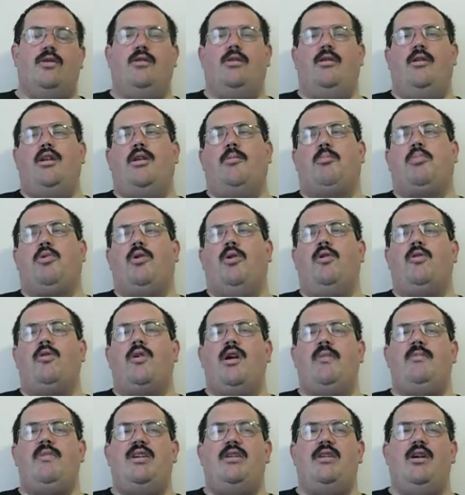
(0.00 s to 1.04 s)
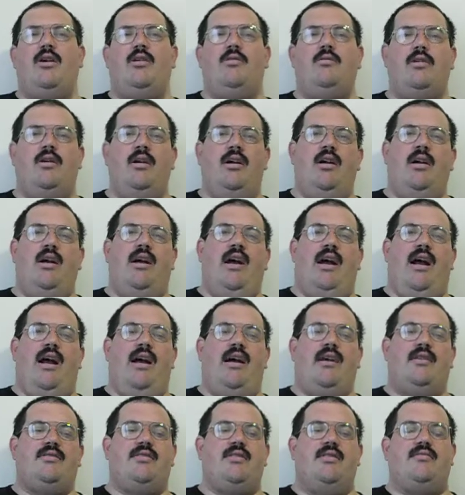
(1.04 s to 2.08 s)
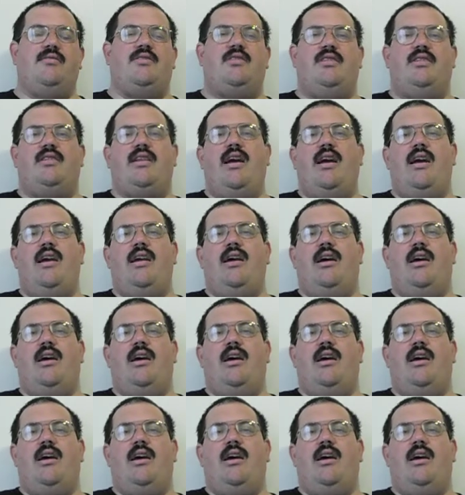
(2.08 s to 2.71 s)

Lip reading: On a programming note, as of today,